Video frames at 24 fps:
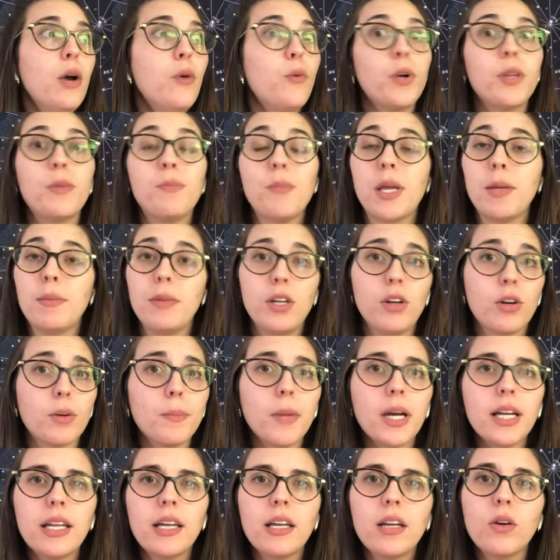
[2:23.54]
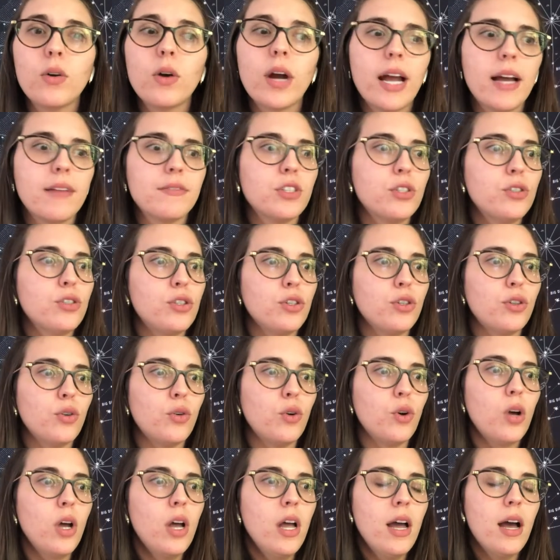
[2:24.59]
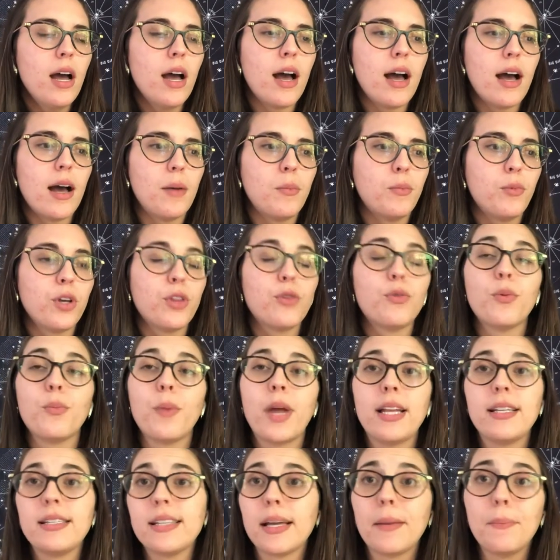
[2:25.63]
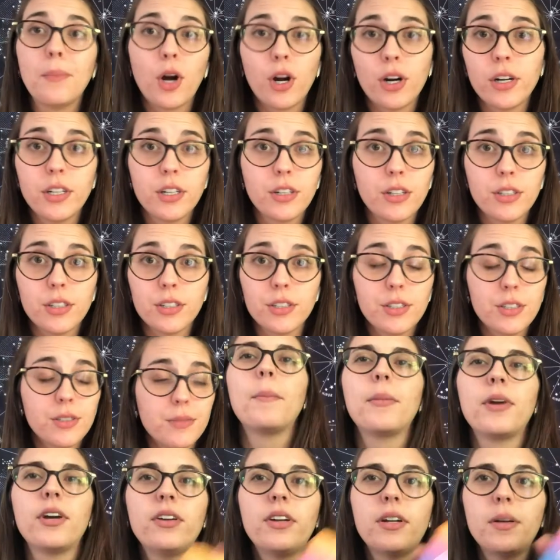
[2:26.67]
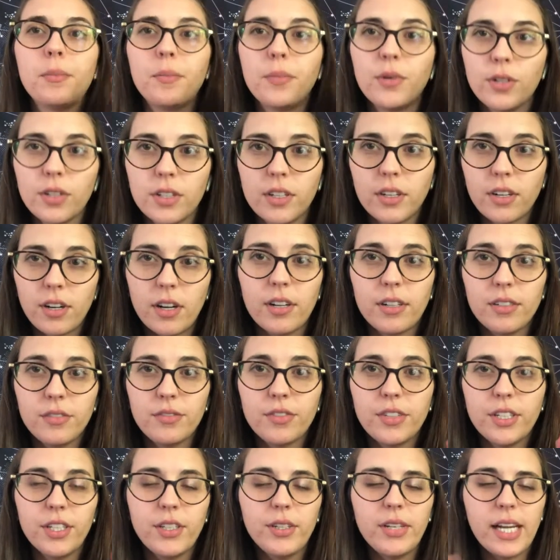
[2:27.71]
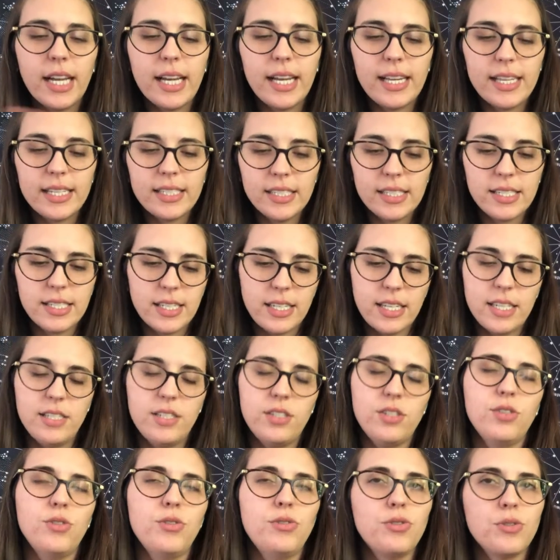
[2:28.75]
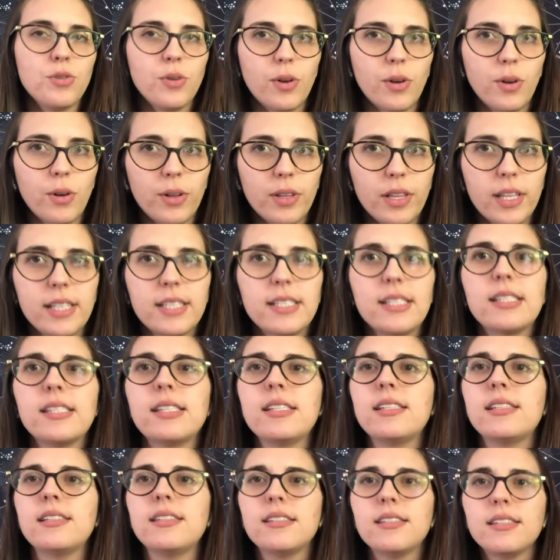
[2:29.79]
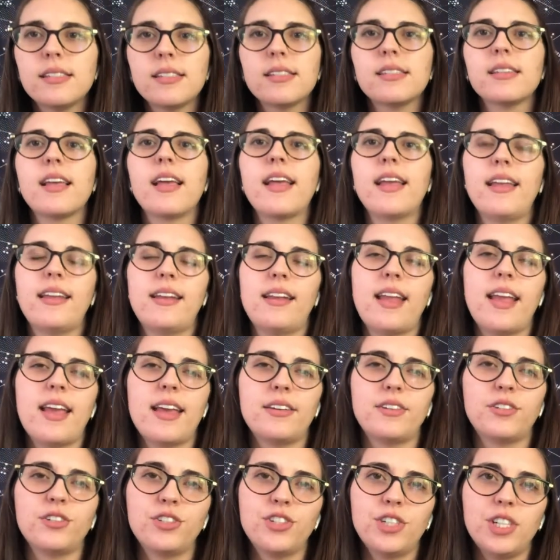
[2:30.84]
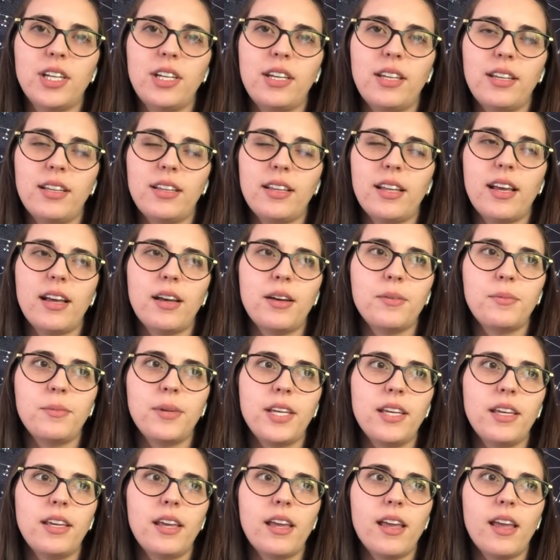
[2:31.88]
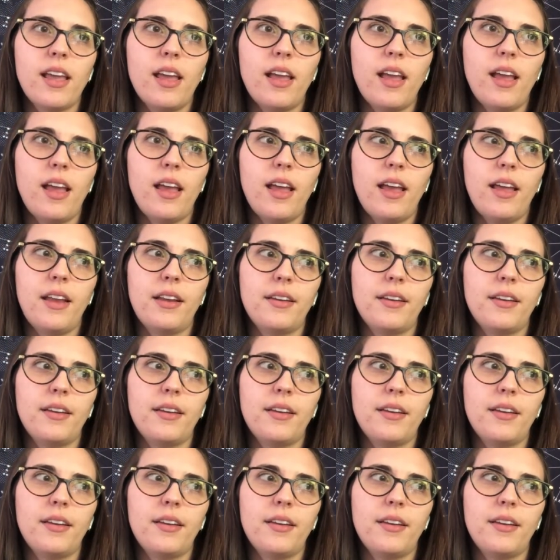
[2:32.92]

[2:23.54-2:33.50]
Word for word: with maybe your money or have to do um, with romantic partners. I'm gonna pull a card for you guys. As usual, this is an energy that we can